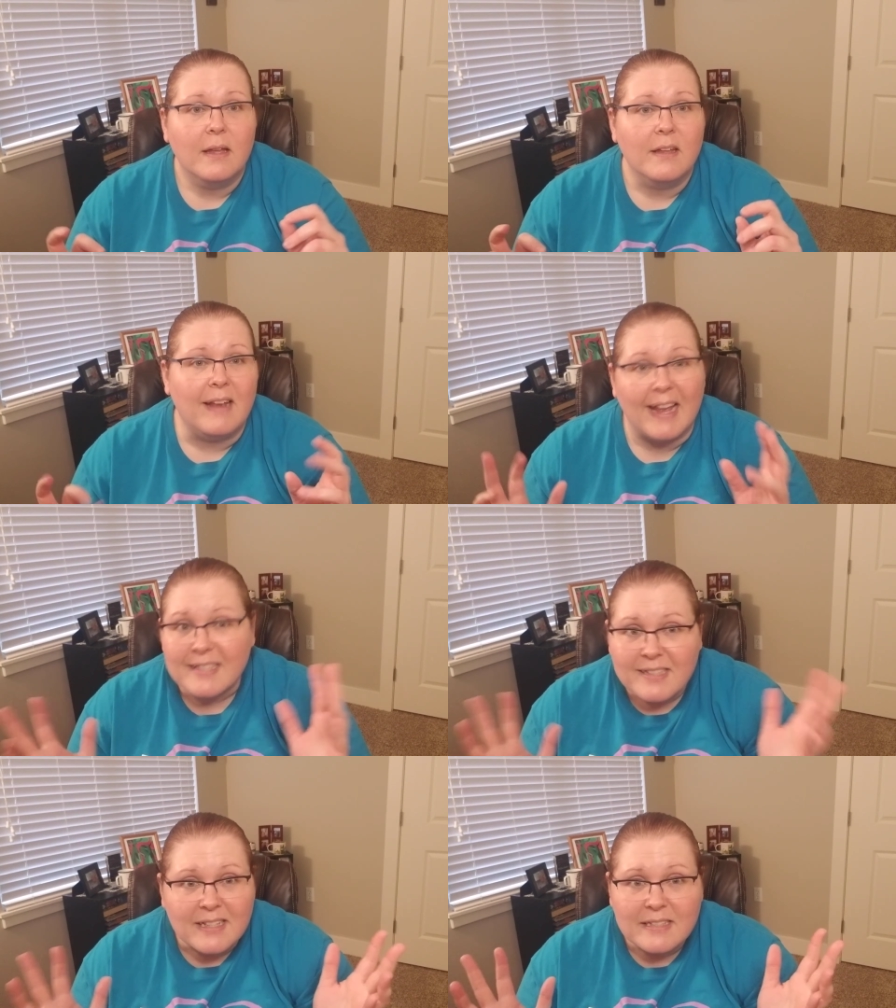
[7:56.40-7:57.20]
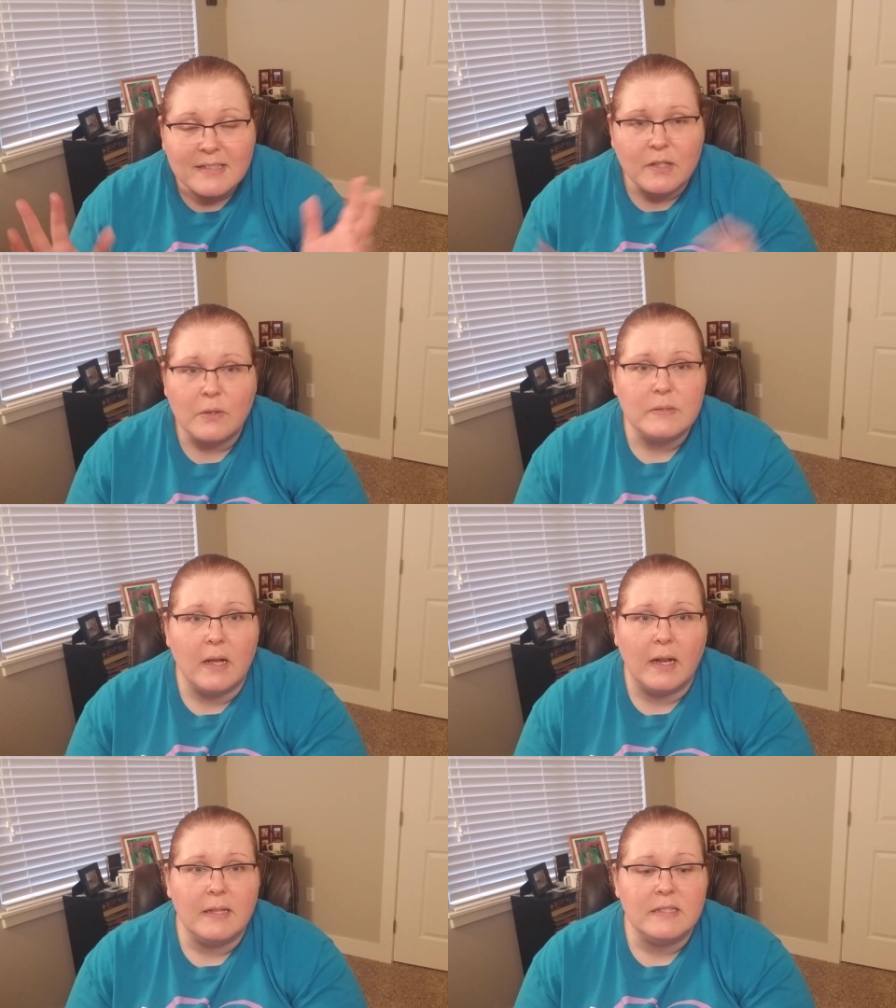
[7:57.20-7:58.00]
nastiness that goes
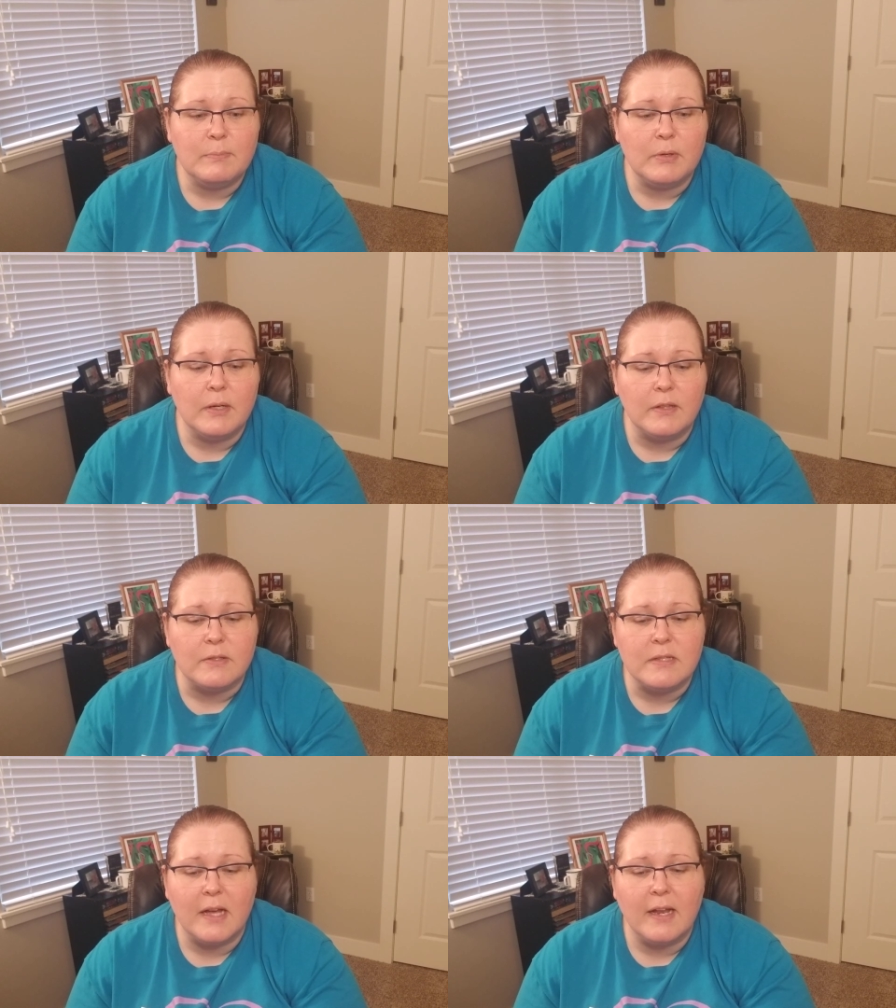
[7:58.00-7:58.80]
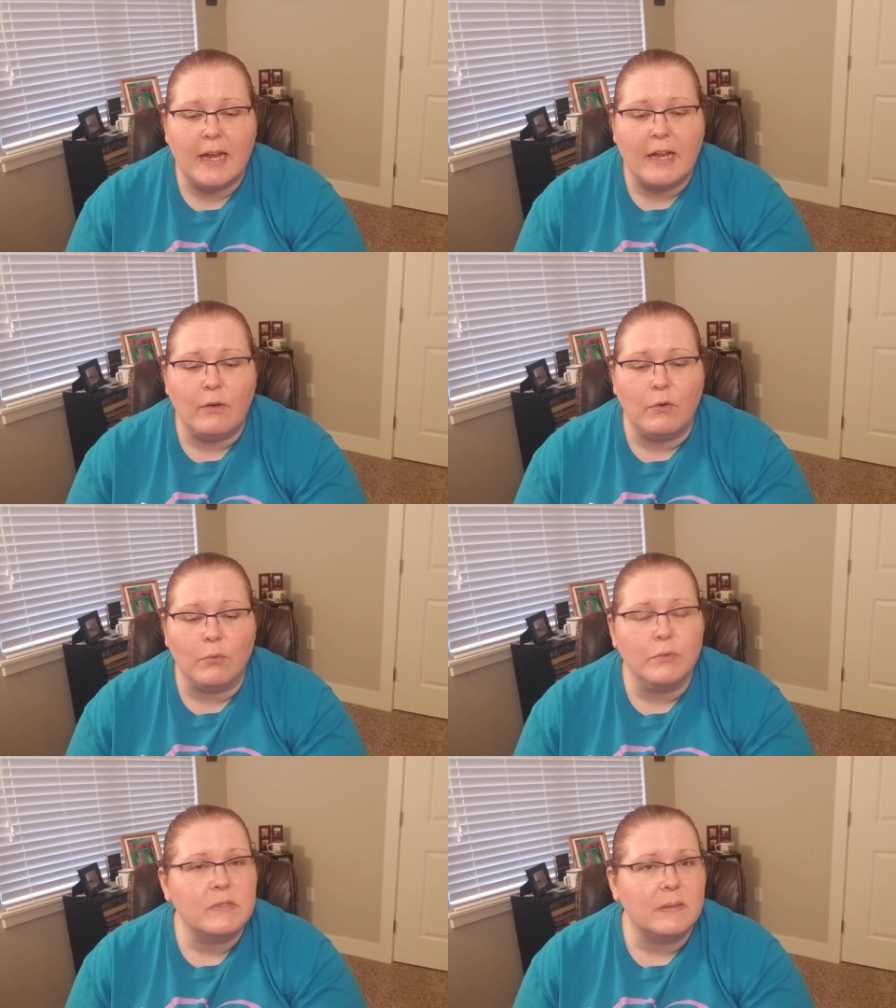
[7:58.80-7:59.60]
on in this book. There's not any
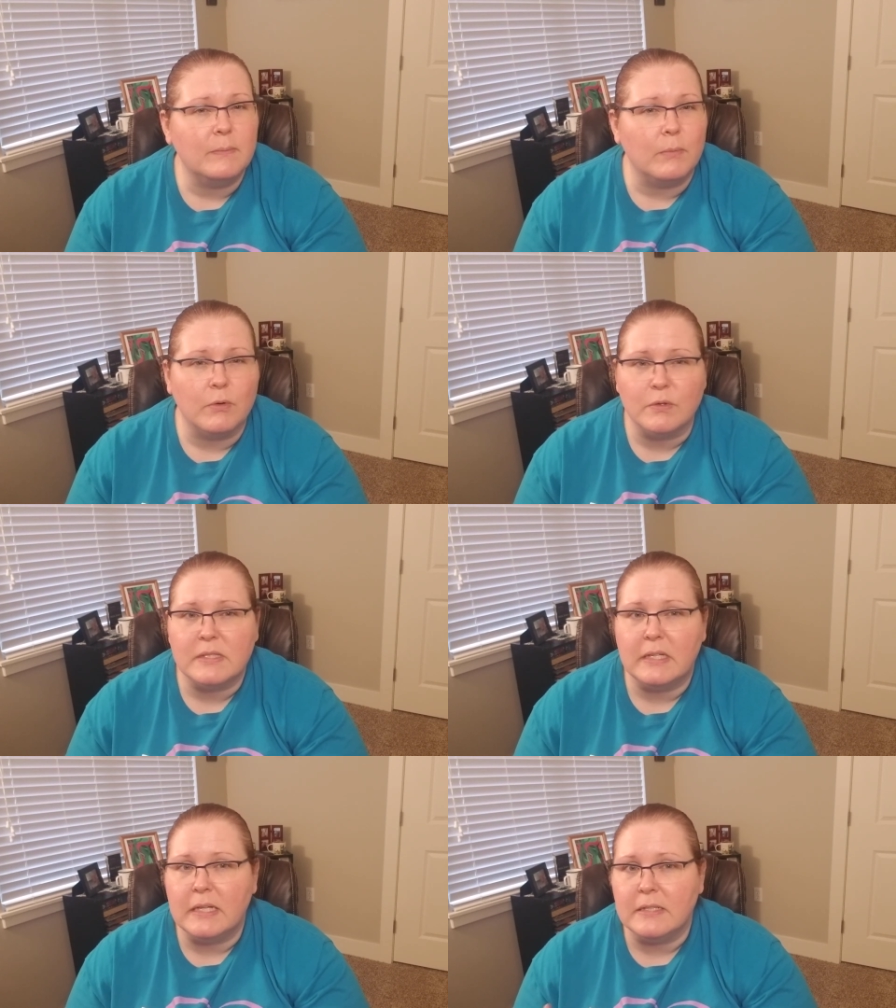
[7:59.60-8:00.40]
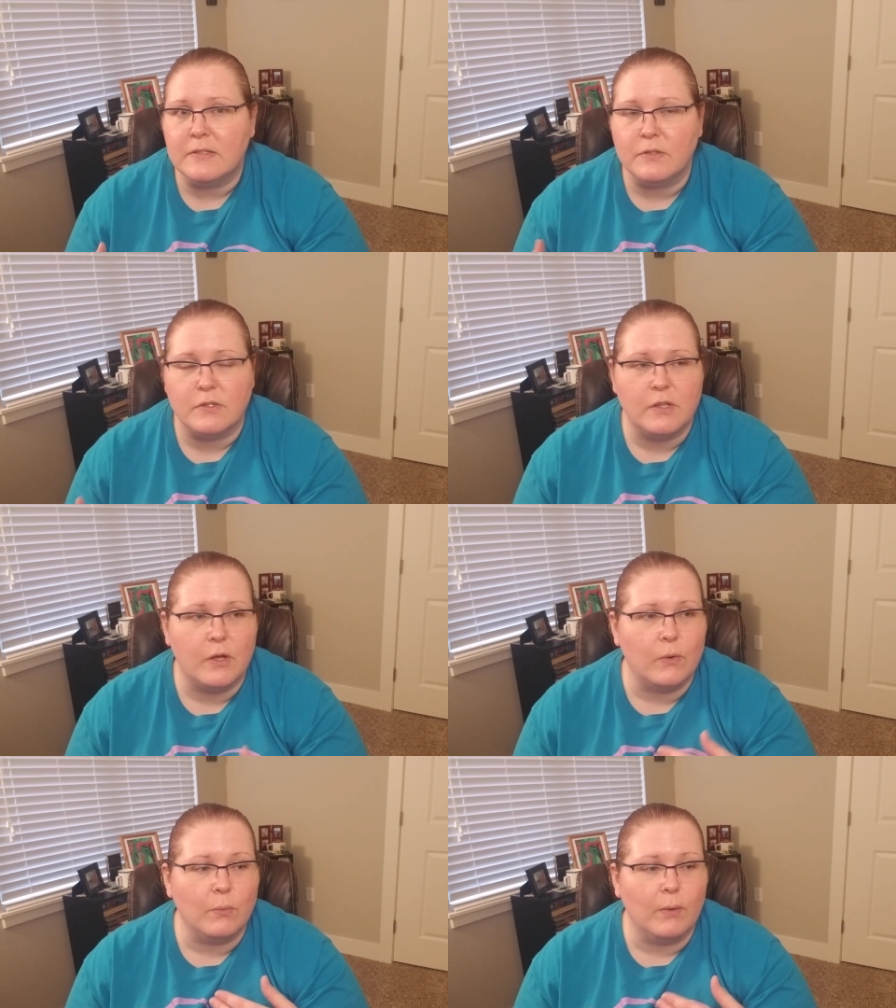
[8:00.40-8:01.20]
gruesome murder scenes, there's
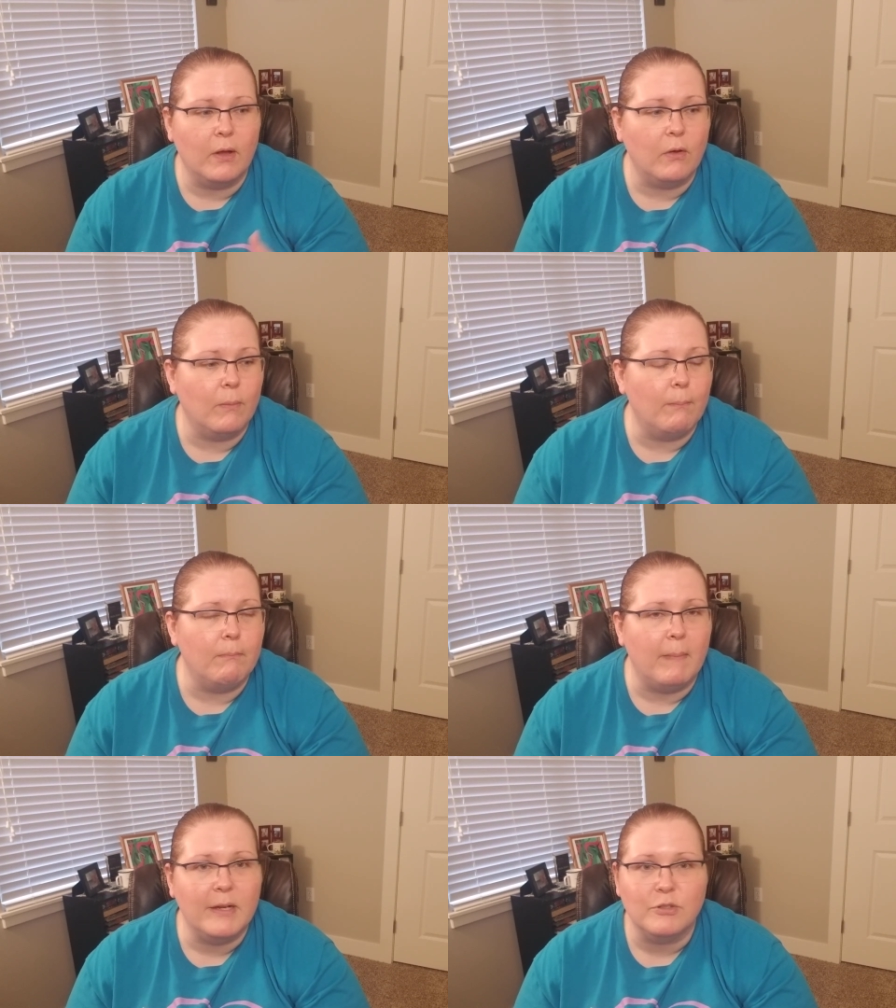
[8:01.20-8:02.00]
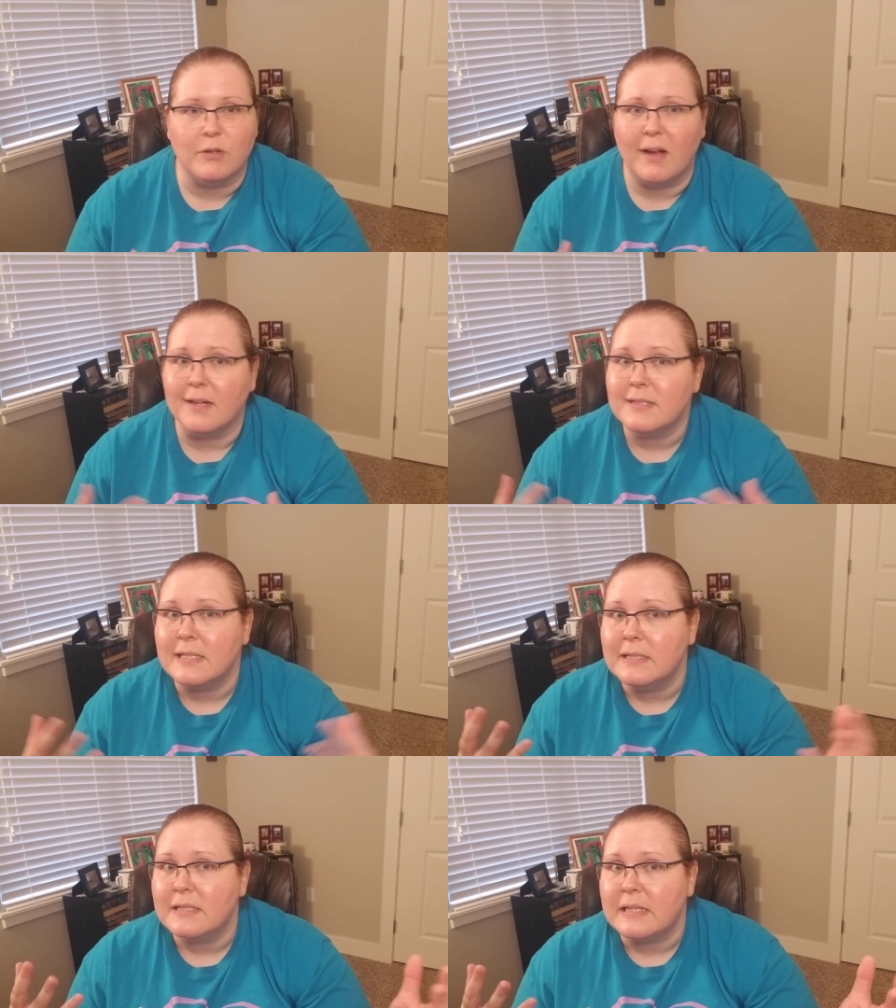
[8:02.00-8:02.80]
no real major
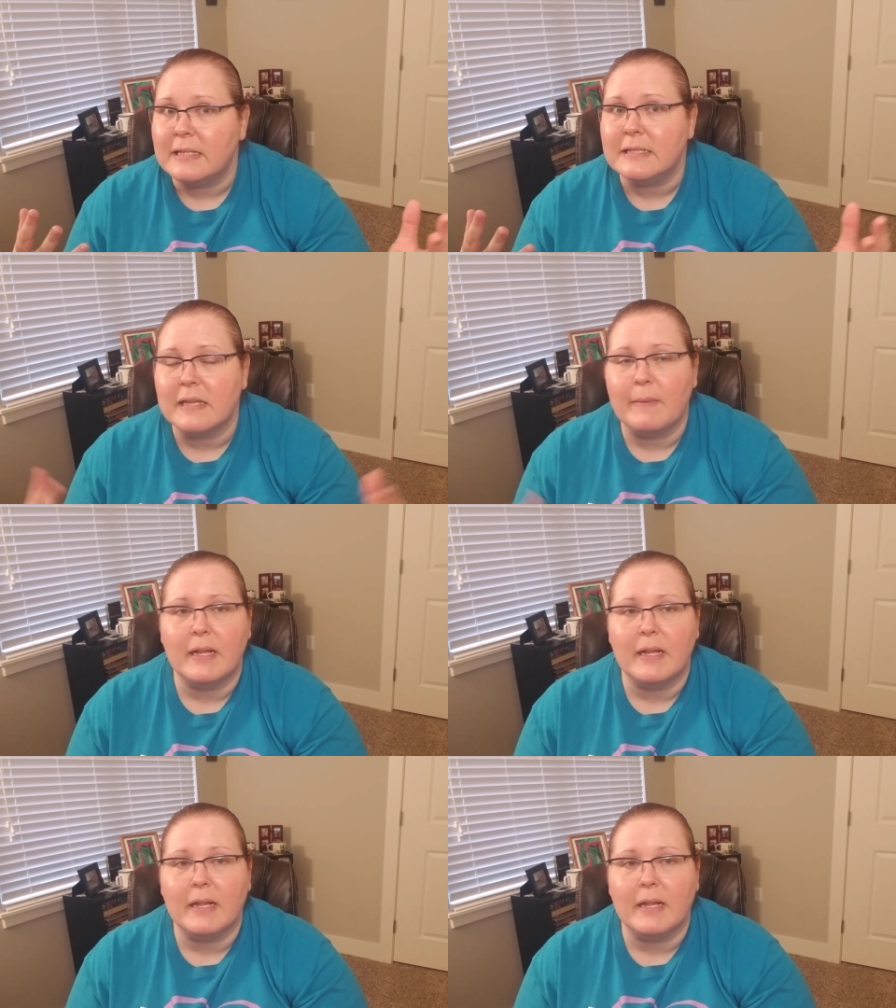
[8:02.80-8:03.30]
cussing scenes. I mean,